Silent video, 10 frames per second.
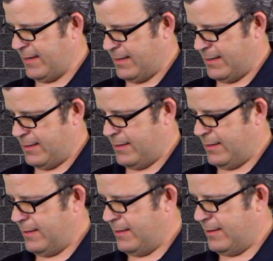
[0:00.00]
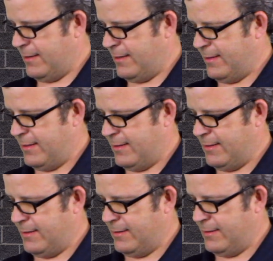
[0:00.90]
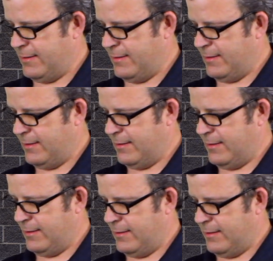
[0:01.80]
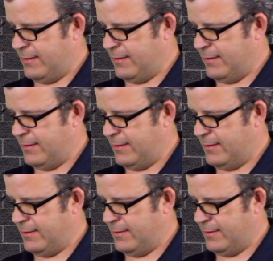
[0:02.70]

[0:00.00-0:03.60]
Nobody speaks.